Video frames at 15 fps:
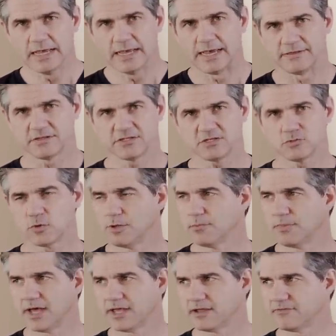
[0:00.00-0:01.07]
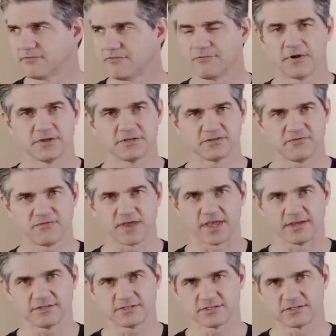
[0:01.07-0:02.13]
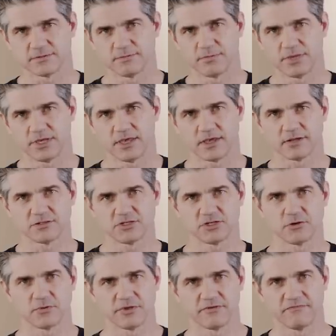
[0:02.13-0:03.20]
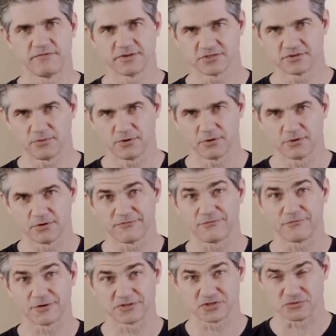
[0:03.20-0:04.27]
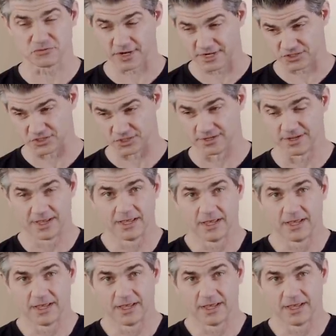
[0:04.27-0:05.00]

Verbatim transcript: And this is when my friend's face began showing visible frustration.